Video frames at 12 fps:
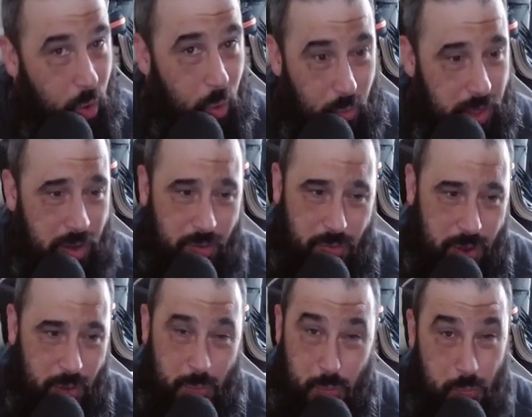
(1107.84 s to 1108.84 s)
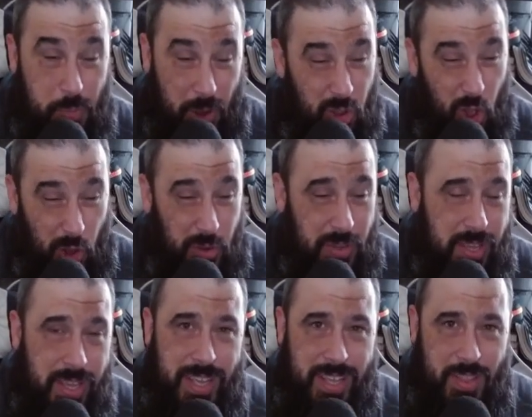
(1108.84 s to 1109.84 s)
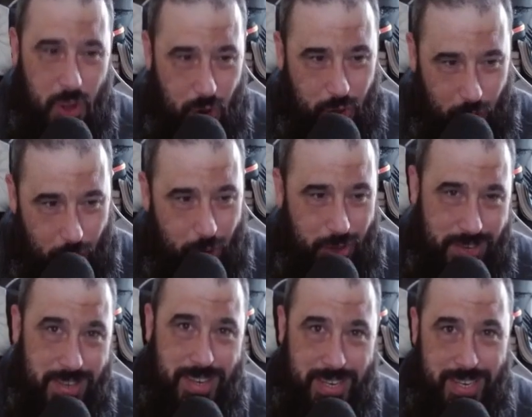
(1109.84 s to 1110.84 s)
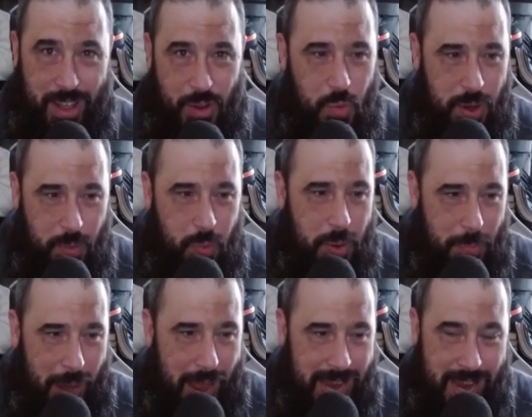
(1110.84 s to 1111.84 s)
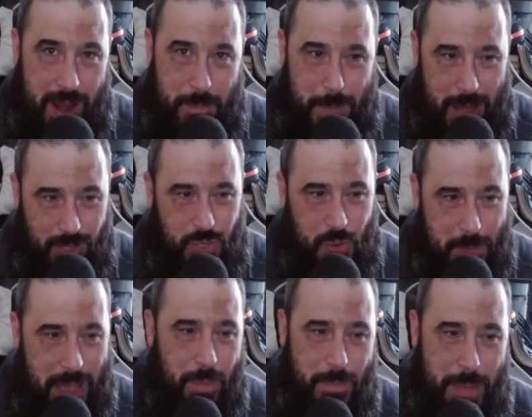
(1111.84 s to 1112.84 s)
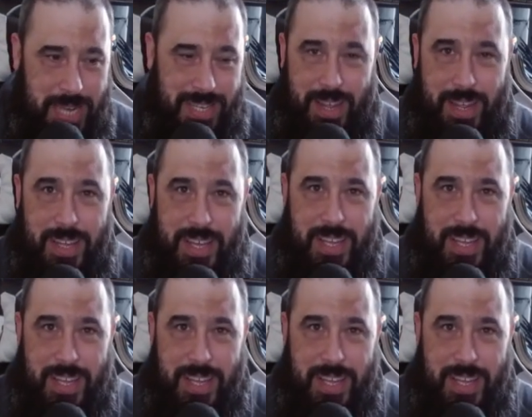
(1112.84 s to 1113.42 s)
They're good. They're good. Like we play in a melter meta.